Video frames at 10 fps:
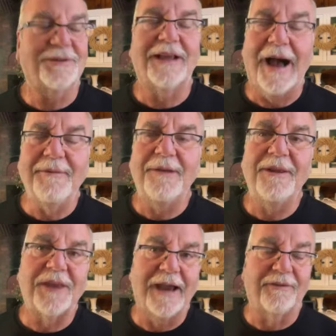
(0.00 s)
So I'm
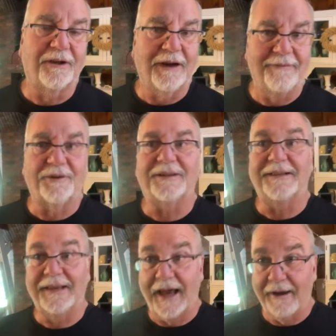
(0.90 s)
going to be thankful and
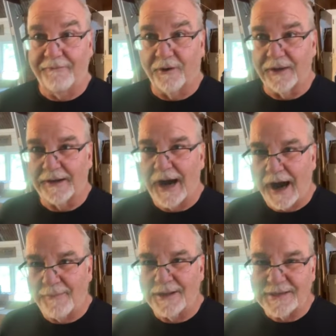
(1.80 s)
grateful today for the
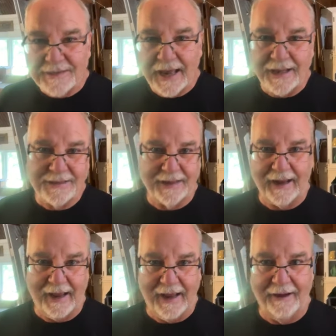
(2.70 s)
common
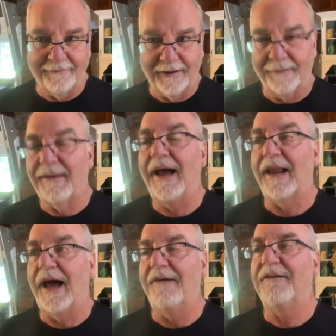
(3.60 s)
sense that I have in
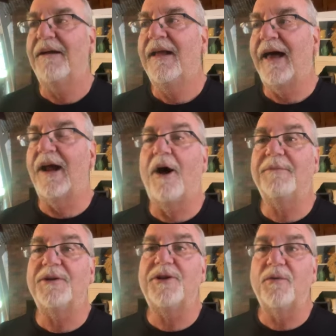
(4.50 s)
my life. And I
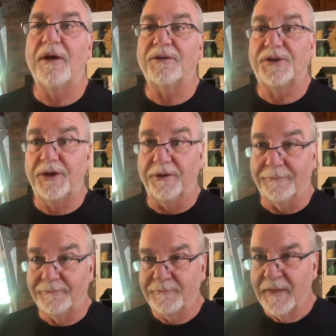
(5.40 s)
hope that you will
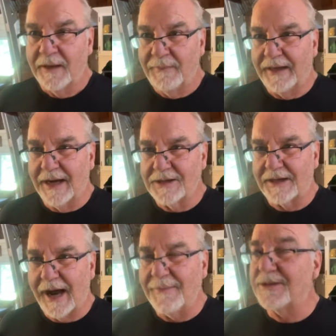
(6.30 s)
too.
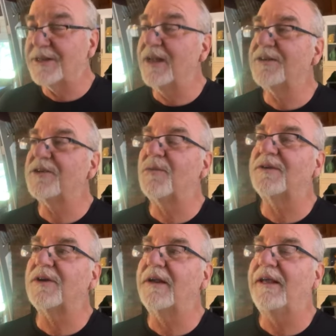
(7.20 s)
Because common sense
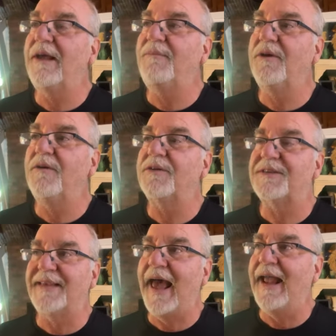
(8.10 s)
is what's going to keep
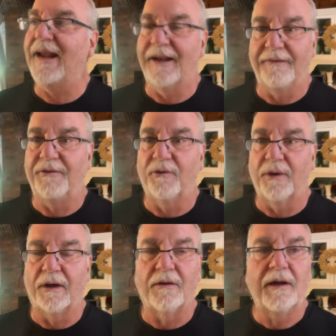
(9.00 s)
you sane, if
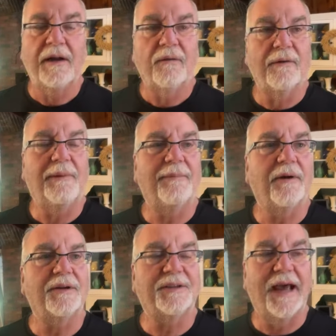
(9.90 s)
you will, when
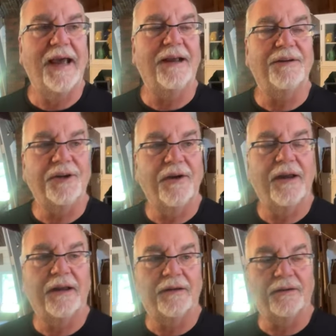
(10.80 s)
people are saying and
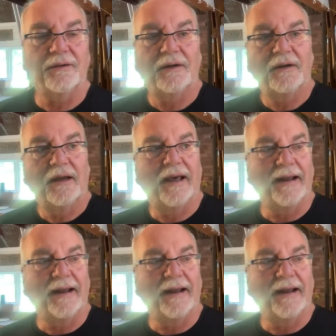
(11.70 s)
doing and